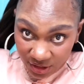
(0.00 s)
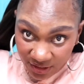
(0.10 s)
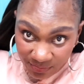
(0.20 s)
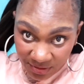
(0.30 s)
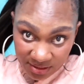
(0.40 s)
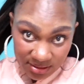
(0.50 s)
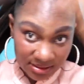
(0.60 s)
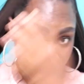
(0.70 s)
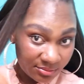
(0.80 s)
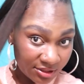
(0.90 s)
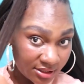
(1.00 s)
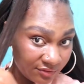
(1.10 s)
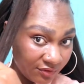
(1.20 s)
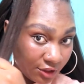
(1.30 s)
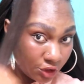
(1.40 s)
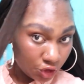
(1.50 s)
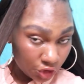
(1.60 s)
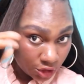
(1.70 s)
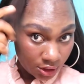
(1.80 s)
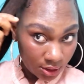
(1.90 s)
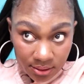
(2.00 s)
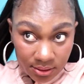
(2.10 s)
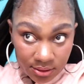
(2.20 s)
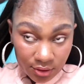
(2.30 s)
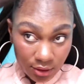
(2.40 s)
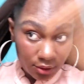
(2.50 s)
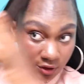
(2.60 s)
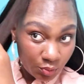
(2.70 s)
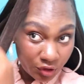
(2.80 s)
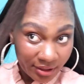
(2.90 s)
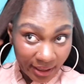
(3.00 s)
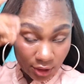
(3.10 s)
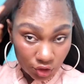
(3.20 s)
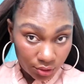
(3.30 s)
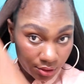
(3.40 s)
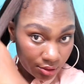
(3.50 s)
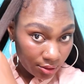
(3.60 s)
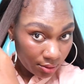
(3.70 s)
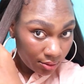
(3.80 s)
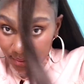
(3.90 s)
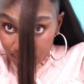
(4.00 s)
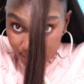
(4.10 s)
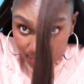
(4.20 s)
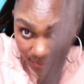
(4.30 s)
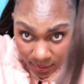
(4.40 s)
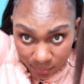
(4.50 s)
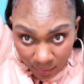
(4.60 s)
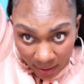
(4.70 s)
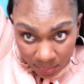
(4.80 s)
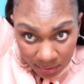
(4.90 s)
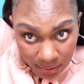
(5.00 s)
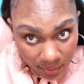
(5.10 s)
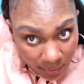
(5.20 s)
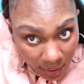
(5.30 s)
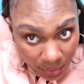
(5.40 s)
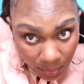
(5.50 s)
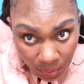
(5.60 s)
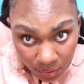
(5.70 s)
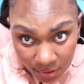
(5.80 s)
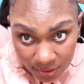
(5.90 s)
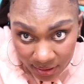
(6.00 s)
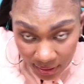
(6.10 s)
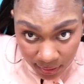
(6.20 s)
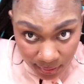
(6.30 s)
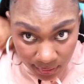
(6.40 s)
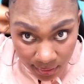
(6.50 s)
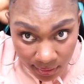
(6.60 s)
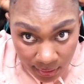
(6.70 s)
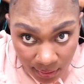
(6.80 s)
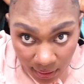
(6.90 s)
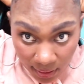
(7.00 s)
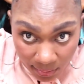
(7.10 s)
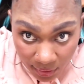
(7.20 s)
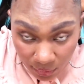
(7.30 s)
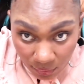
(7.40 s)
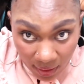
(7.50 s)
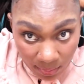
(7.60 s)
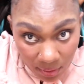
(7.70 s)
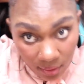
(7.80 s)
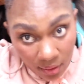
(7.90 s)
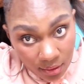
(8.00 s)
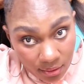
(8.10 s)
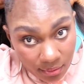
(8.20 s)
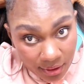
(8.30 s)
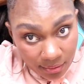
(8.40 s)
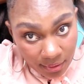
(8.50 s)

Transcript: just gives me a seamless finish. So it looks more natural, you know? And start wrapping it around the ponytail. Okay, I'm going to wrap it all the way